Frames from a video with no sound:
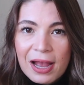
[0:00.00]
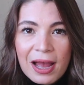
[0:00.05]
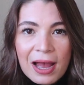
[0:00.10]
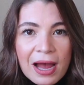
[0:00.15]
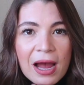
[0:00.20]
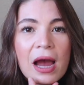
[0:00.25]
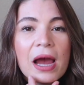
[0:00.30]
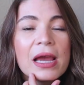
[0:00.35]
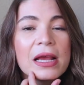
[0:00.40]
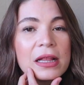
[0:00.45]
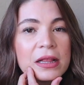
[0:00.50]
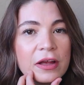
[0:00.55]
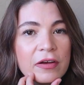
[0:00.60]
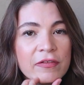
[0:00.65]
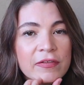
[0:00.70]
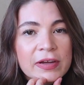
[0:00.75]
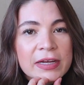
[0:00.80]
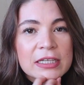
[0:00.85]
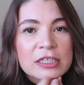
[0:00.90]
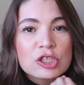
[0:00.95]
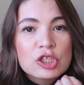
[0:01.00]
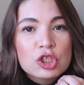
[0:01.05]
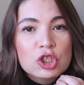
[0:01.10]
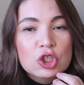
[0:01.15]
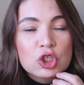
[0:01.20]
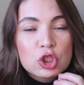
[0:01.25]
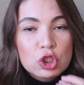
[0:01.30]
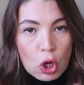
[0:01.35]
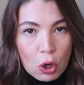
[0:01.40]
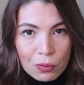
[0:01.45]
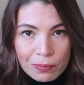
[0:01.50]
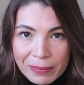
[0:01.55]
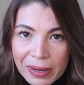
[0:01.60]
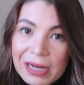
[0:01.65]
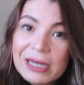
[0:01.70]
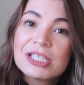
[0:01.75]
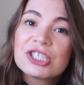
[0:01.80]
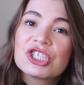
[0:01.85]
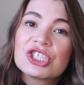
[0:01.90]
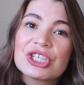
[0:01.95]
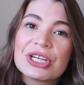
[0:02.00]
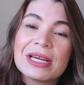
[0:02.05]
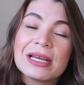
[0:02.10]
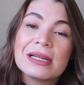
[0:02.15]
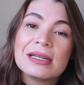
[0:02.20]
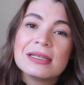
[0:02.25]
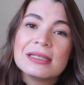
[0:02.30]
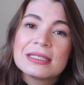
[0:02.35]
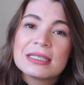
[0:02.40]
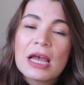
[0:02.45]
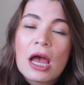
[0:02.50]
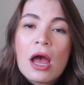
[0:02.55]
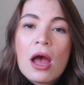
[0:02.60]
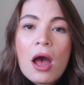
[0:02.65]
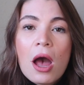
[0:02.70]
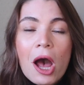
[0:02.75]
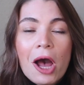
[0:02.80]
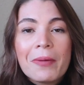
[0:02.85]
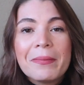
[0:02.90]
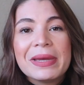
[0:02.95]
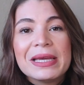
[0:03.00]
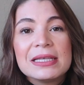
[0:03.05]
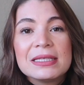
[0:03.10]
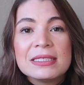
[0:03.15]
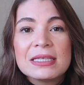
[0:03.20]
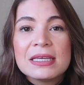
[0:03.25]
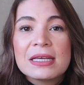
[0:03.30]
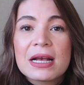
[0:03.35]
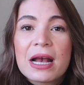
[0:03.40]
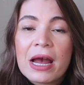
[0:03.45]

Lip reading: I love it so much. It is amazing.